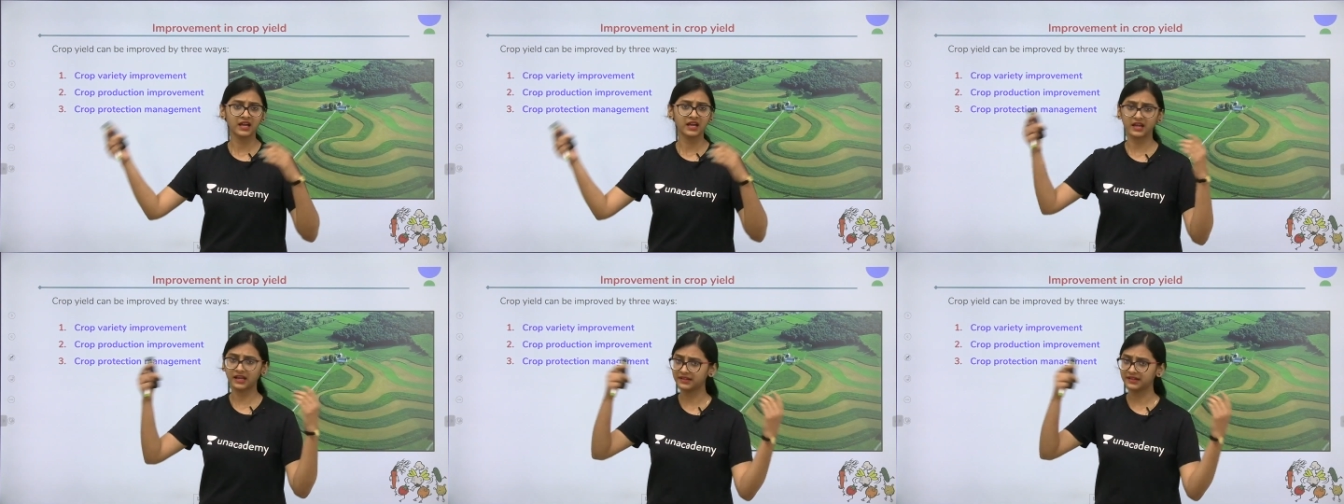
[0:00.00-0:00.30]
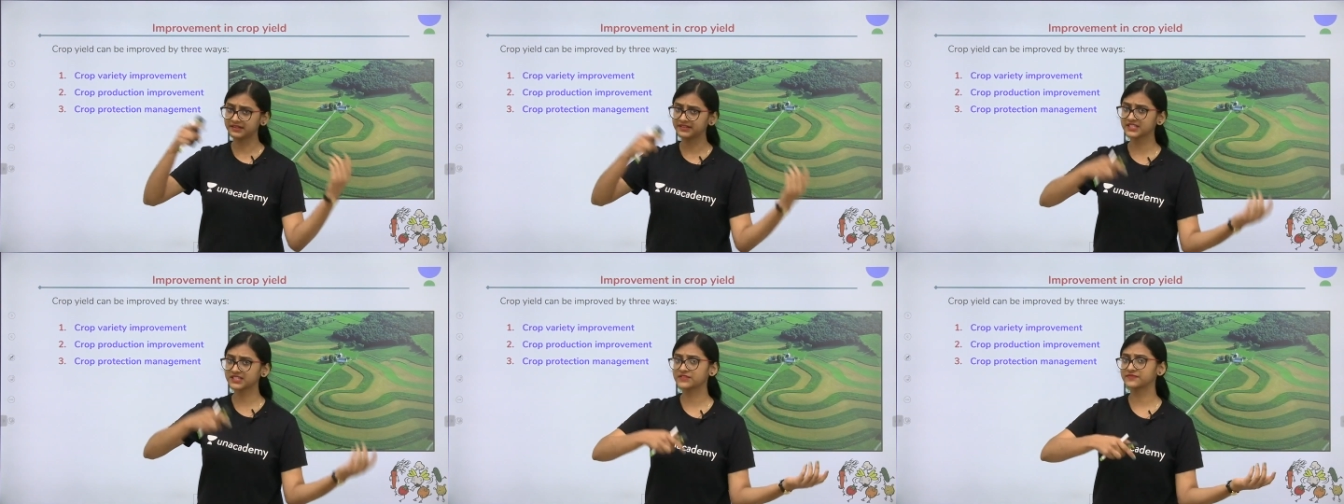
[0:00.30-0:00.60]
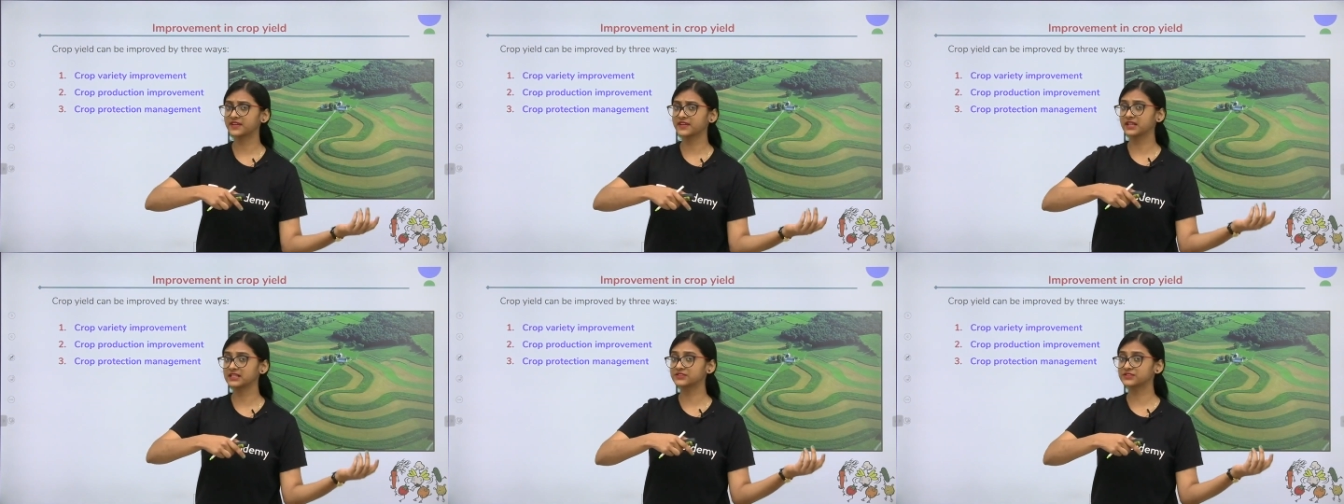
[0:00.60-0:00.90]
and yes,
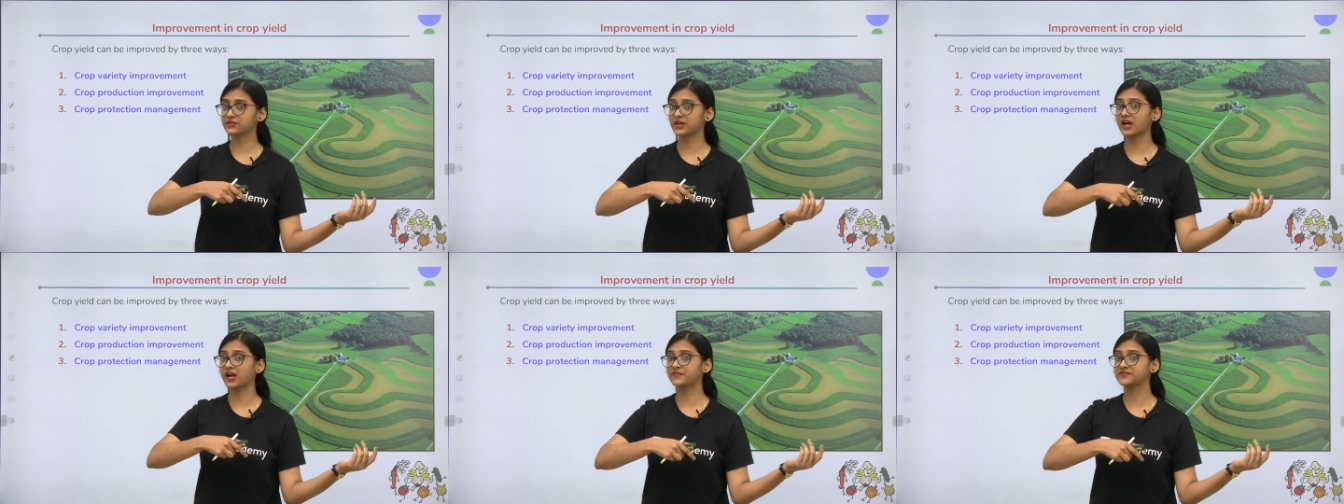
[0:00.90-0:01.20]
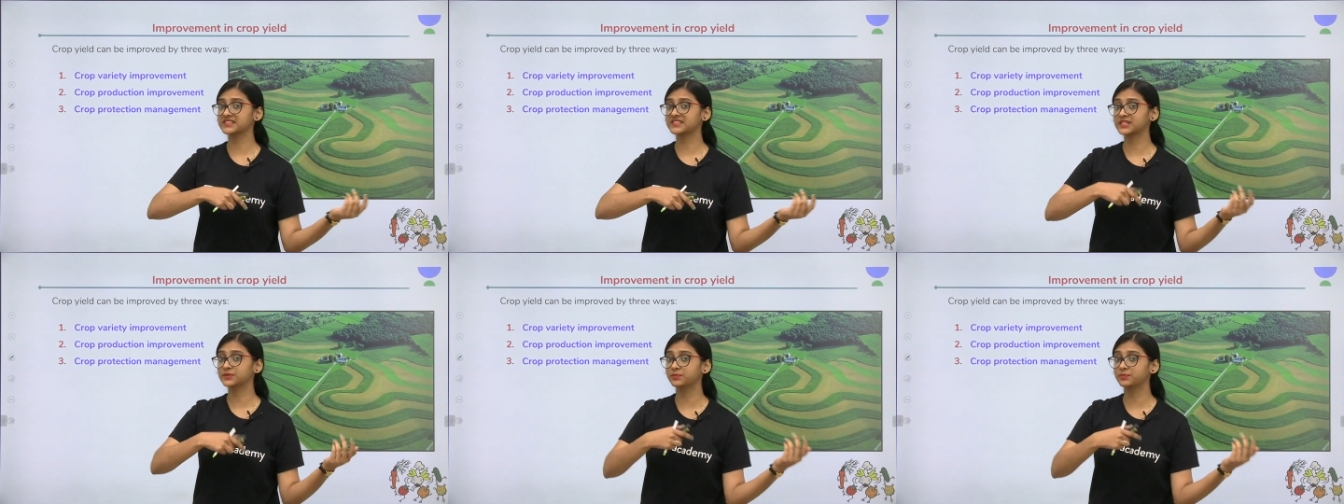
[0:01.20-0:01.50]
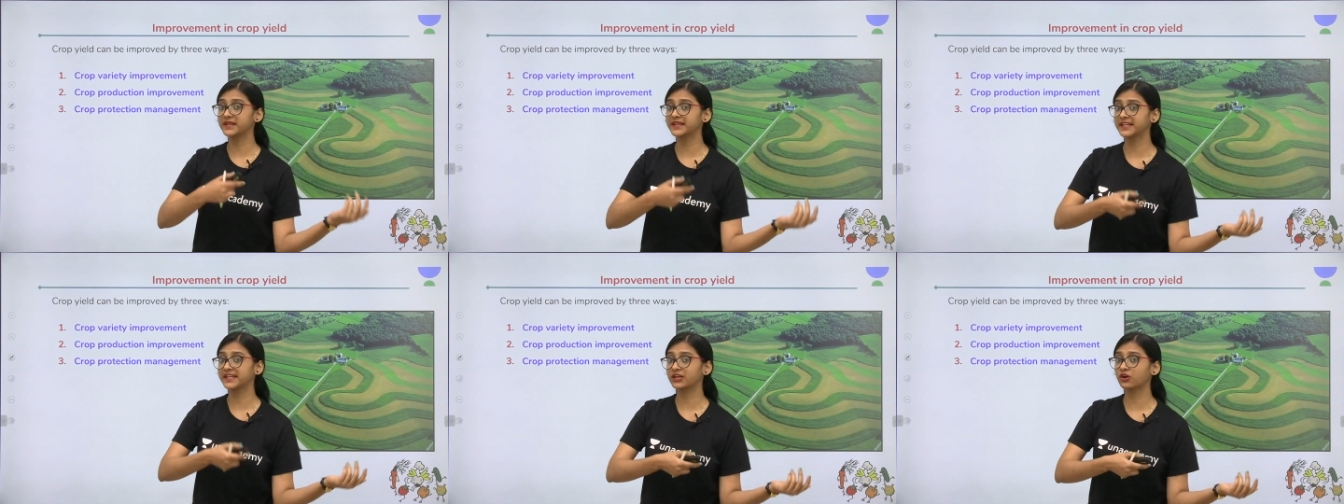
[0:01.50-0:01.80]
we also have seen
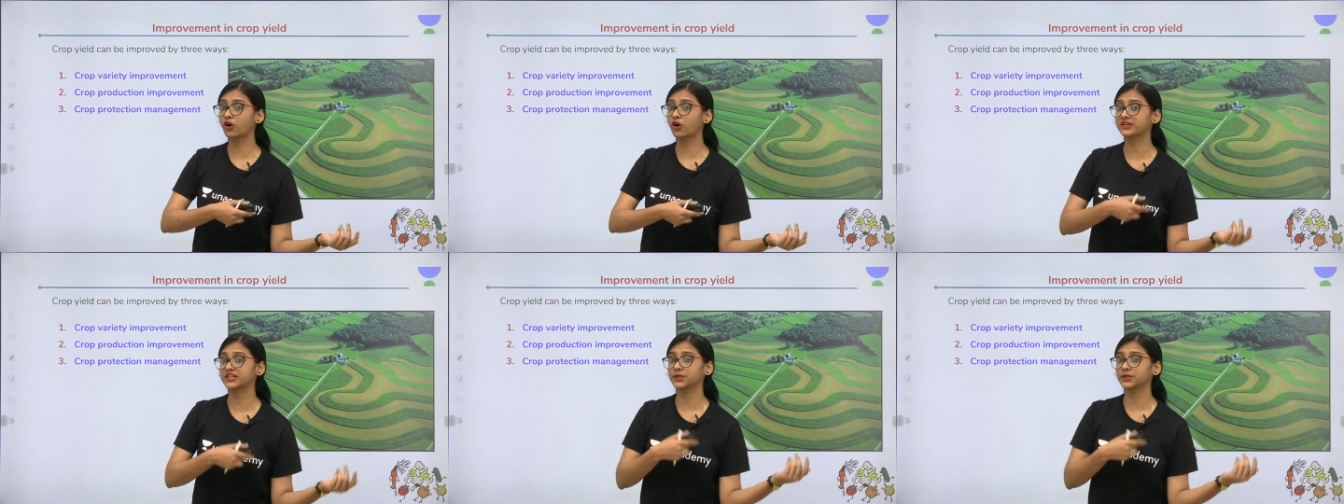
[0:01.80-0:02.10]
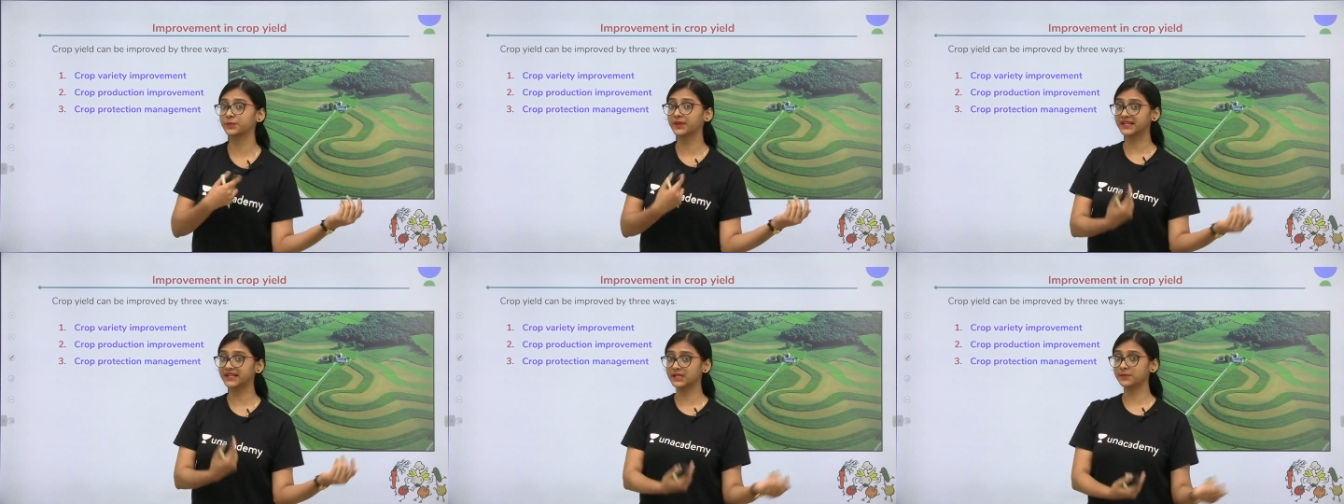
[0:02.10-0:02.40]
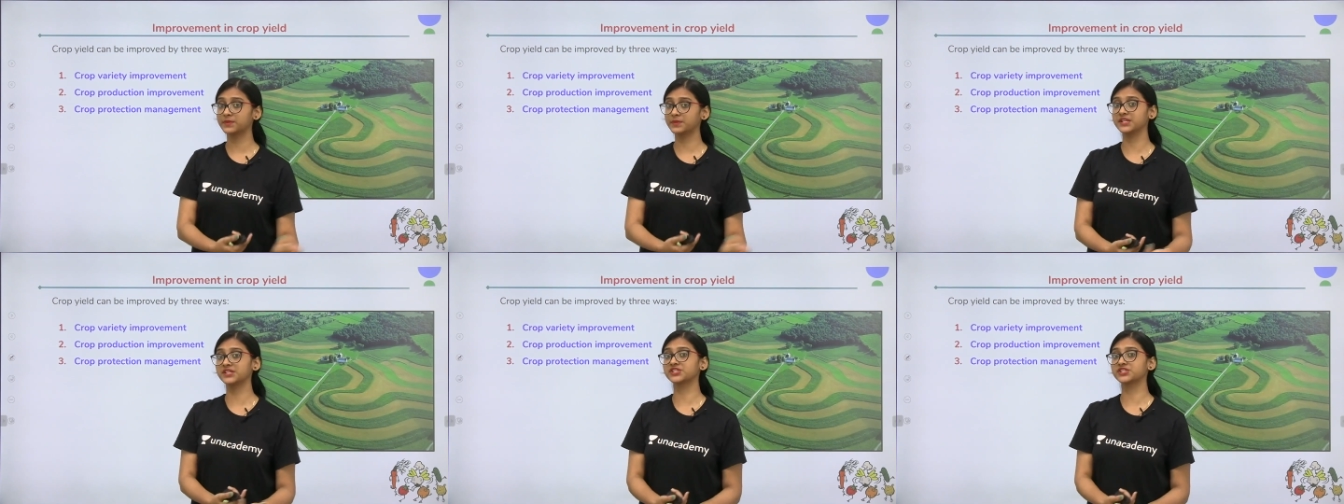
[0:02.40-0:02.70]
BT cotton, BT
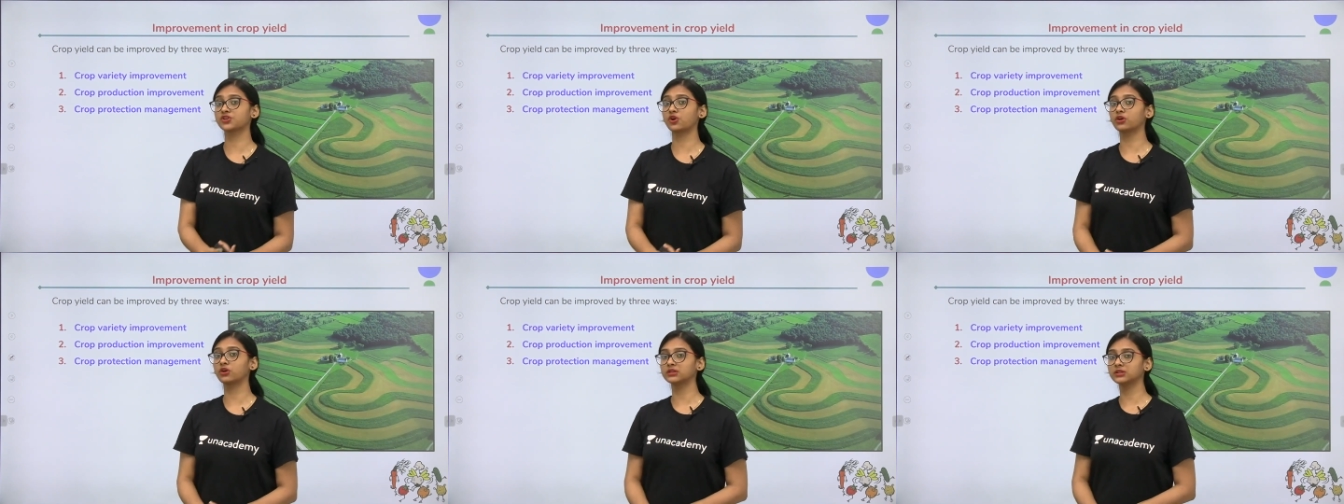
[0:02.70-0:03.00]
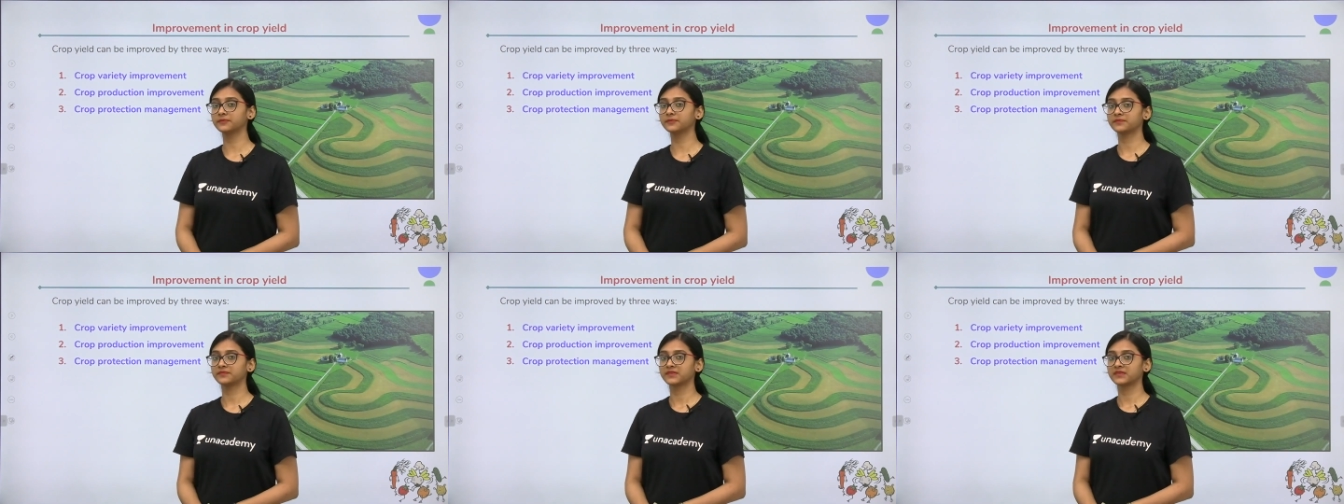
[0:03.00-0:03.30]
brinjal.